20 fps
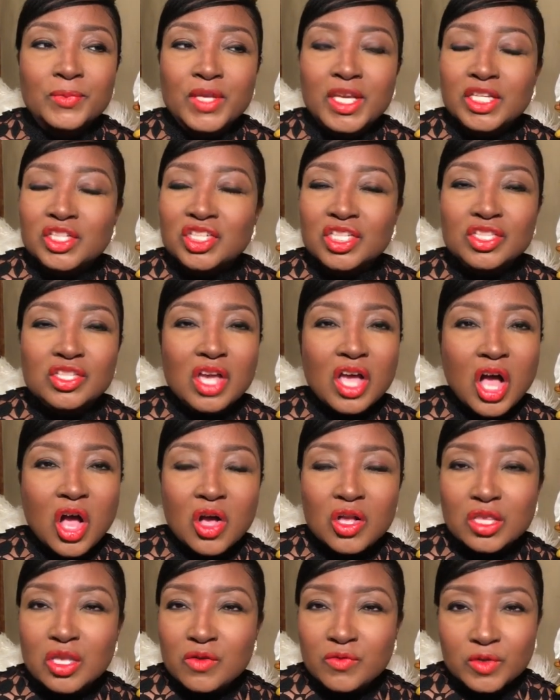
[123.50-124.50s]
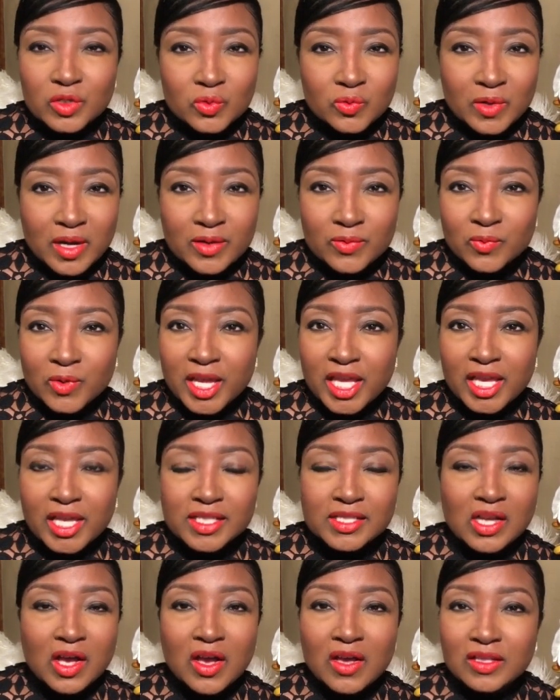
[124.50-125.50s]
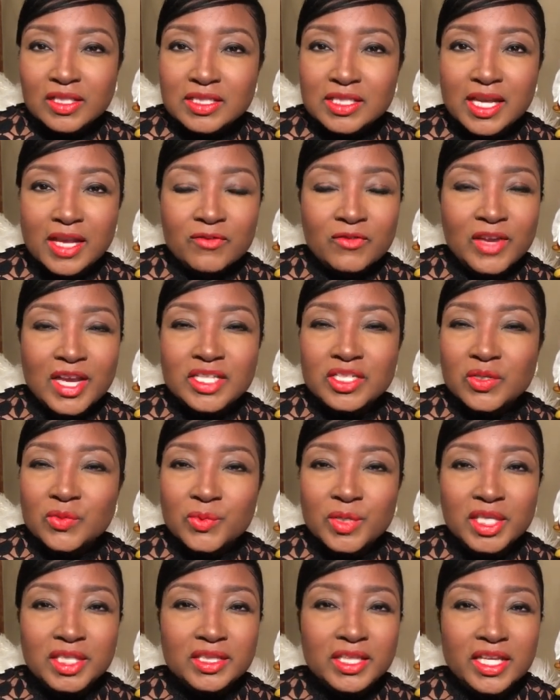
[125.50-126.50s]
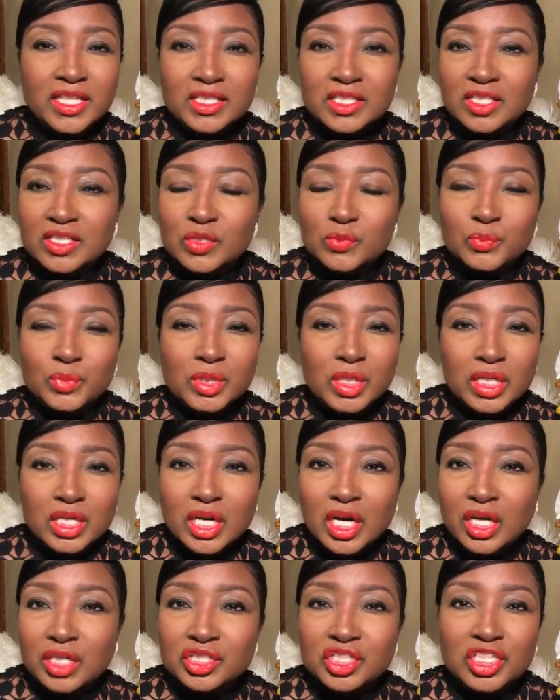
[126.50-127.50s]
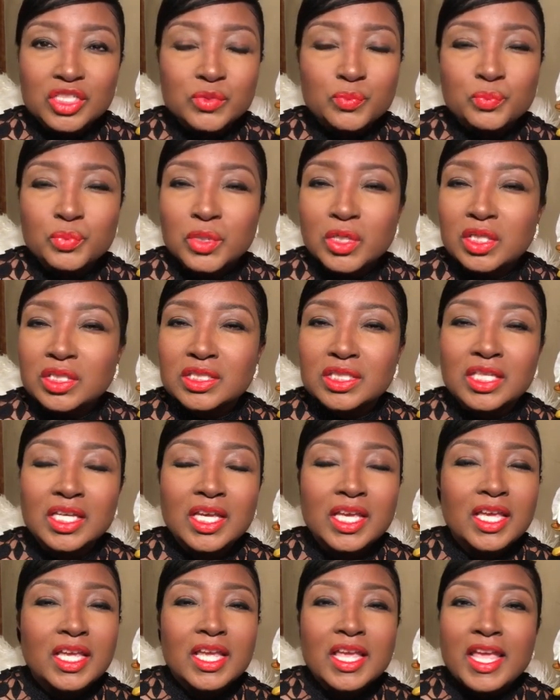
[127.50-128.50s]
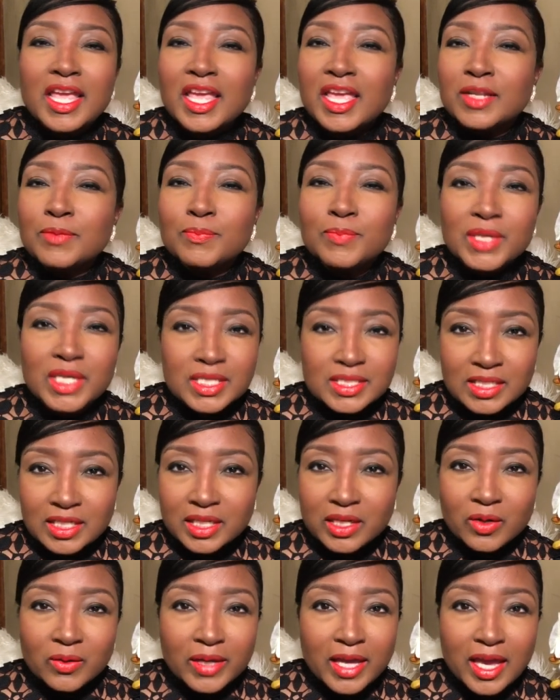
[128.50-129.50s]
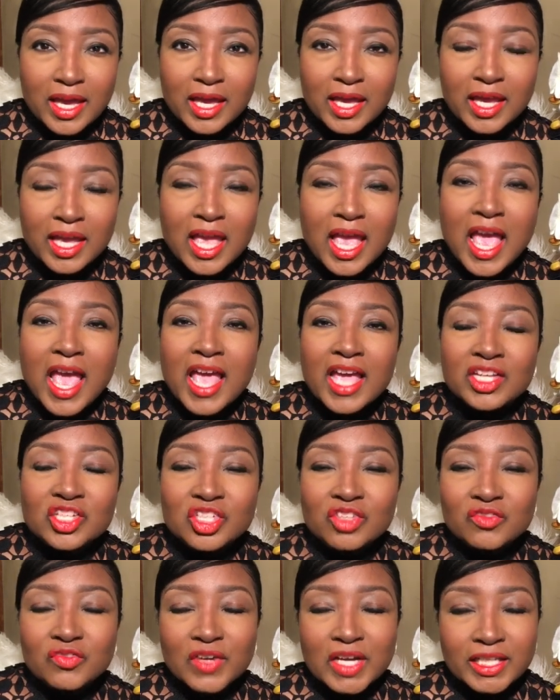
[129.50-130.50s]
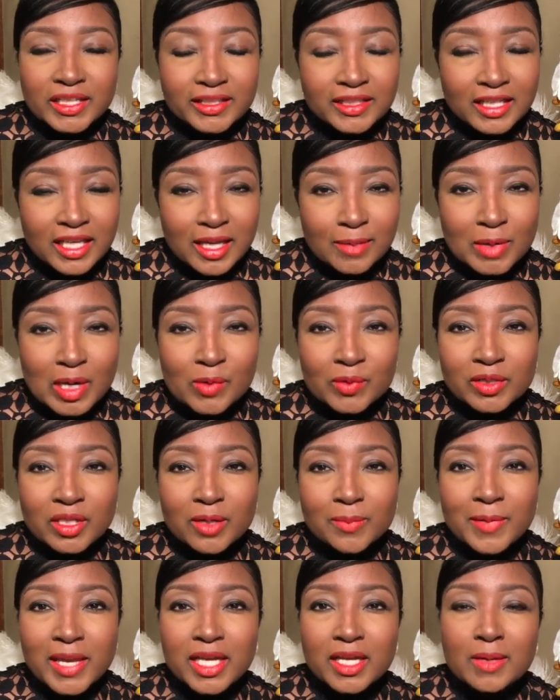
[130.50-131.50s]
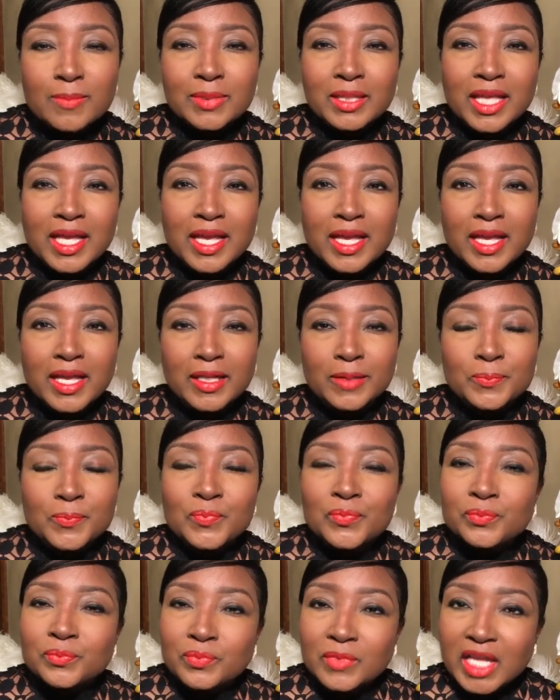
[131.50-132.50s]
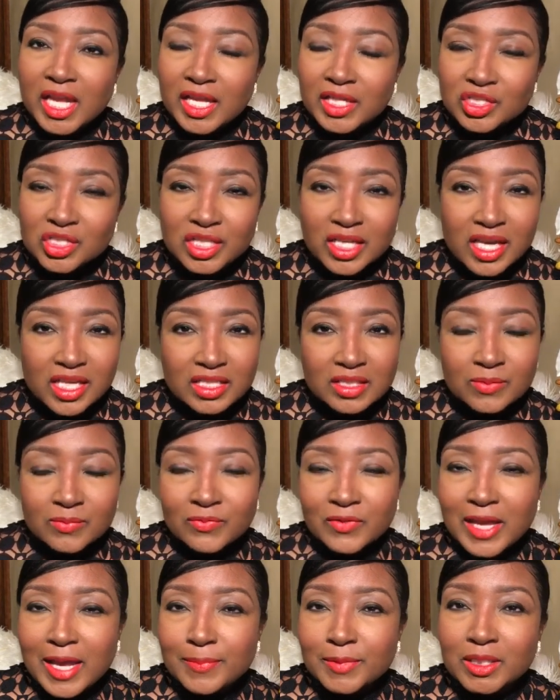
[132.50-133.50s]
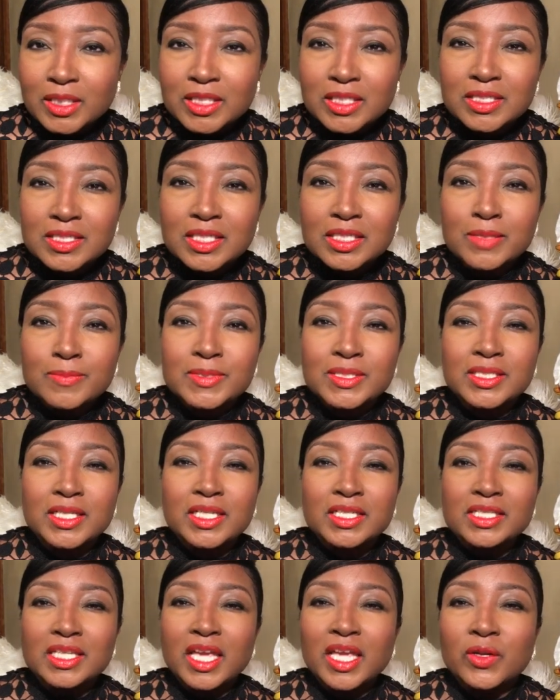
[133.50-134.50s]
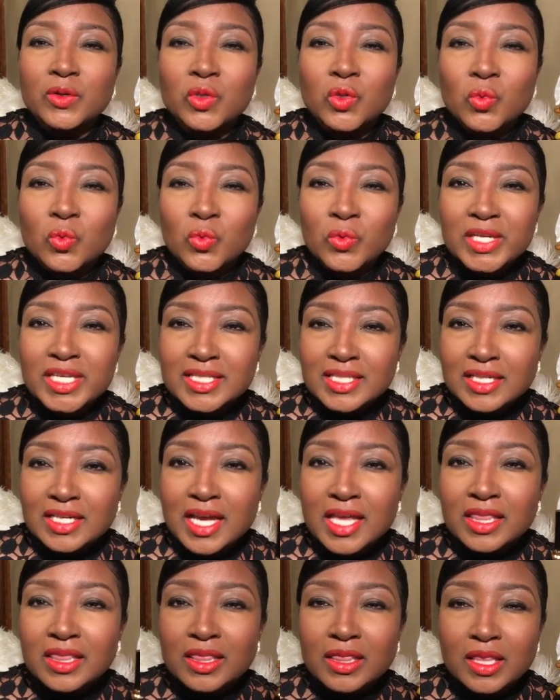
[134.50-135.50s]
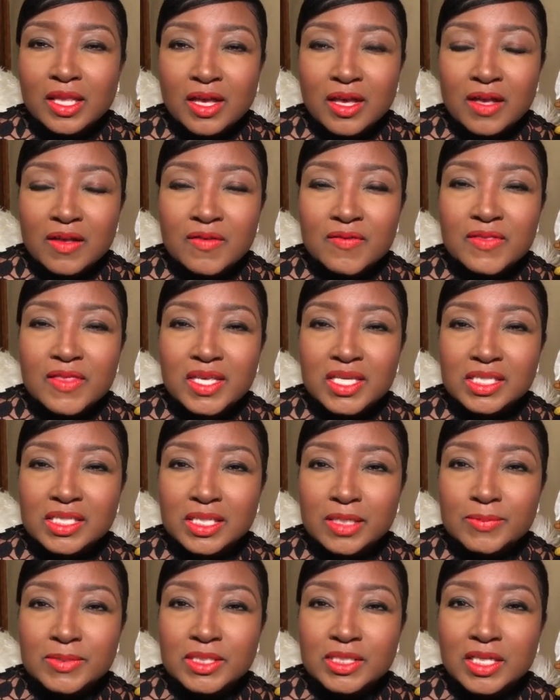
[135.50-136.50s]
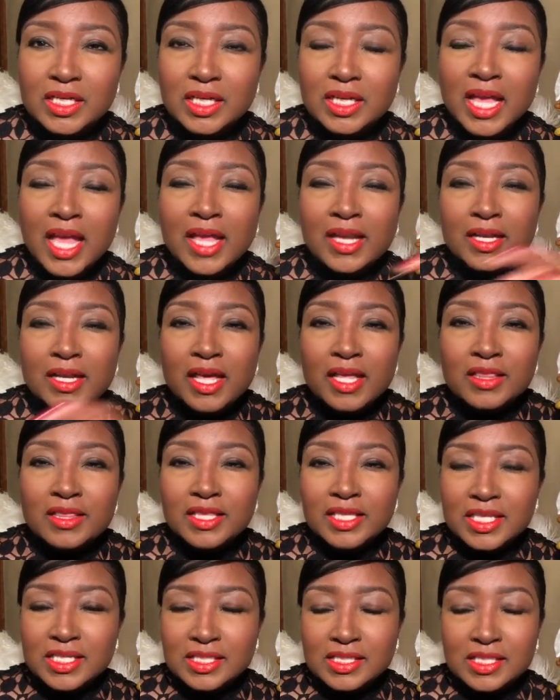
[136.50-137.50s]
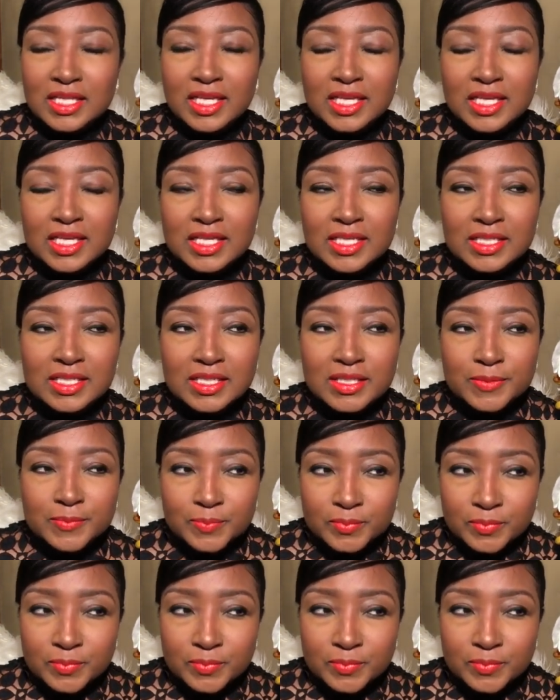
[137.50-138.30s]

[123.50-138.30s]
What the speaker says: she's all over the runways all the time. Fashion Week, they just book her. She's booked and busy, okay? And she finally came out with her makeup line, and she has some fabulous lipsticks. And the reason I love this lipstick, now this is